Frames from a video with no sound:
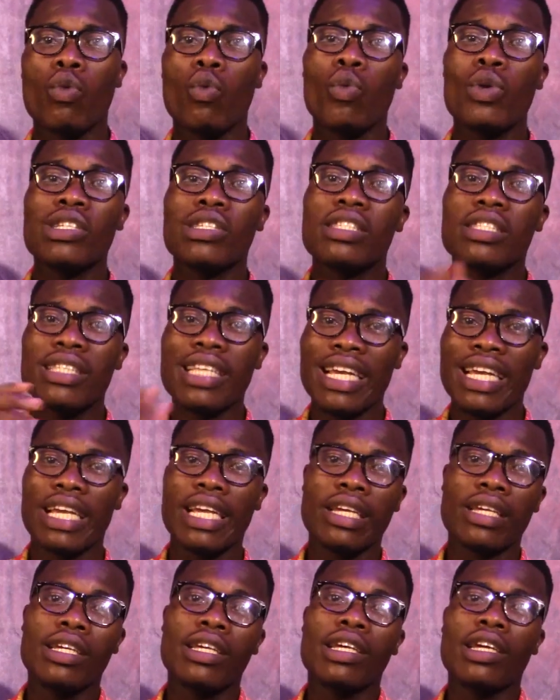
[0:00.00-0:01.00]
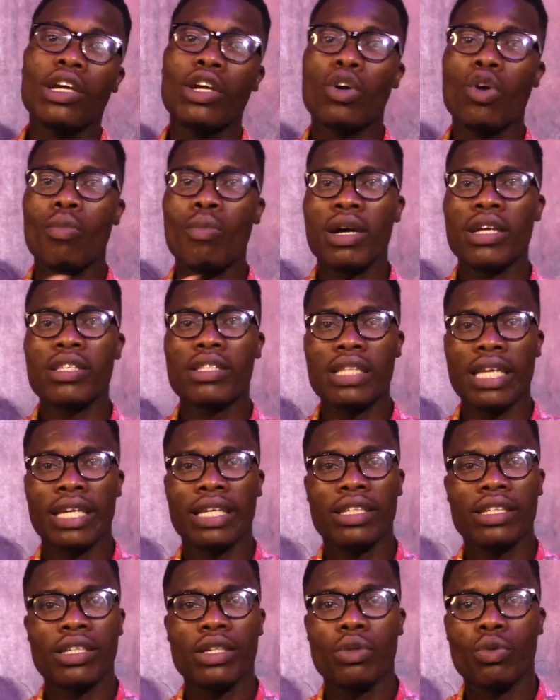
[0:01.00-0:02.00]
which check and omo sign.